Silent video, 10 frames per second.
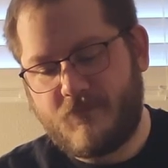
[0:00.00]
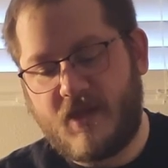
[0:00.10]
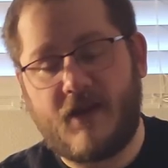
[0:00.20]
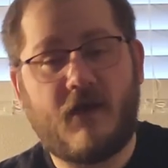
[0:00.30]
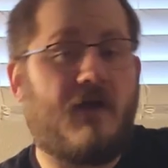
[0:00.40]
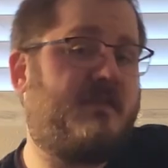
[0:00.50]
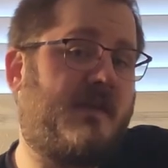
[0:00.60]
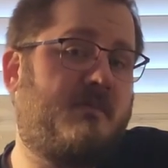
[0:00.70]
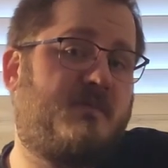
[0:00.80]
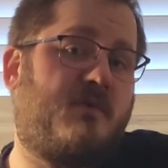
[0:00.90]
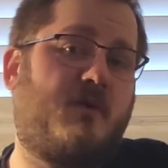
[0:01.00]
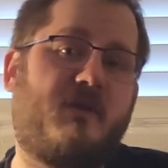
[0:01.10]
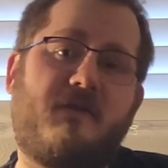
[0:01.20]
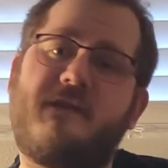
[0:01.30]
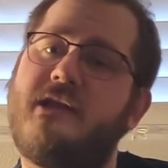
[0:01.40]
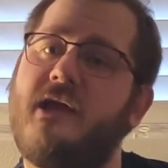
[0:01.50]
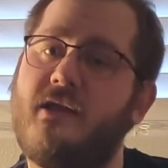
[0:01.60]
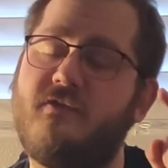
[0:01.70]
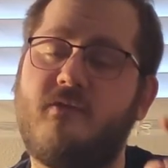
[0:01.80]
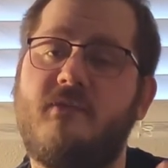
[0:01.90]
And I've said it before, but I'll say it
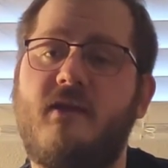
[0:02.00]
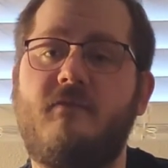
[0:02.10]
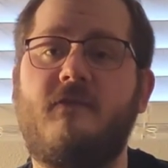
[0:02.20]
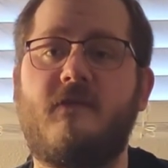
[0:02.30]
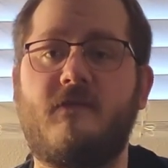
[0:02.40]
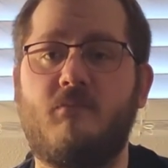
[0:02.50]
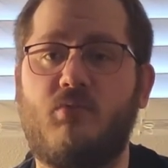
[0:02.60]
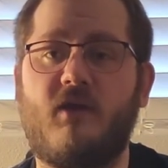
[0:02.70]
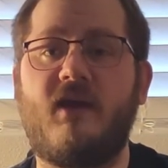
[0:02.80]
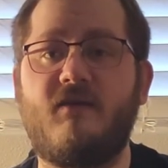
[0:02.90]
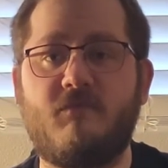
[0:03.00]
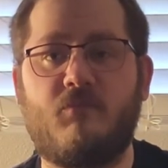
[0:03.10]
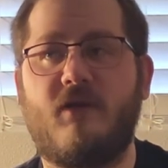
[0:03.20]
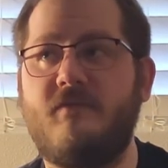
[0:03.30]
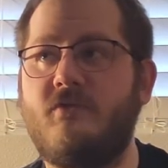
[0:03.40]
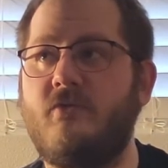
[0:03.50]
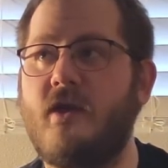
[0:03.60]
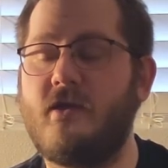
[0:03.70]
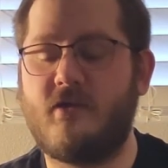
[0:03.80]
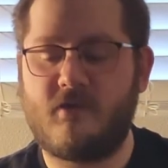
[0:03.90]
again. Jim Davis is a brave
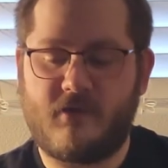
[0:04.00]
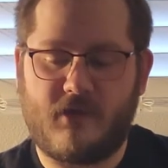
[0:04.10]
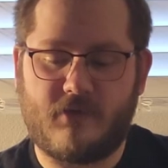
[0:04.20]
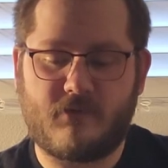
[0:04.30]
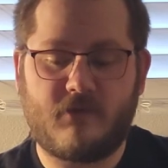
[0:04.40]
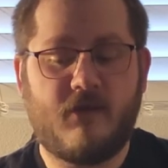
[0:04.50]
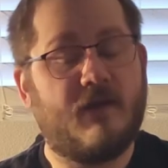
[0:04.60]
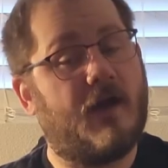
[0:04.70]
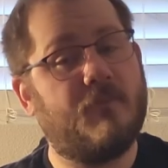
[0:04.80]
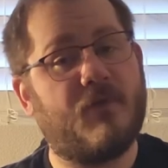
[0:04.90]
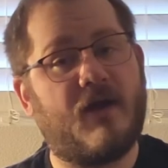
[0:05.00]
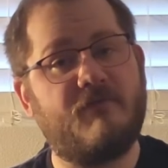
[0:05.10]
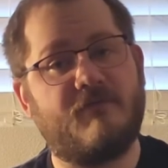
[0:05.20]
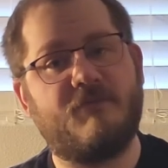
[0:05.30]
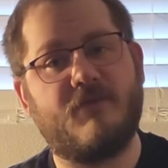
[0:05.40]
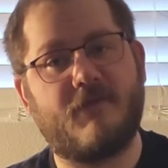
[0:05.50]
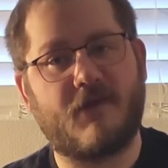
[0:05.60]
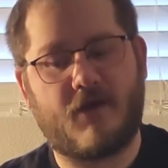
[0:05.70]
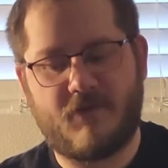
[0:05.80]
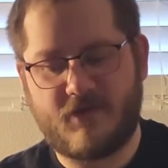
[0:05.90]
creator, and I'm proud of him for this
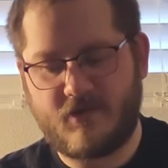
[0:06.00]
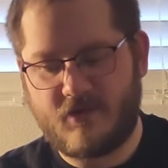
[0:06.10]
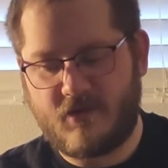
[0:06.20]
comic.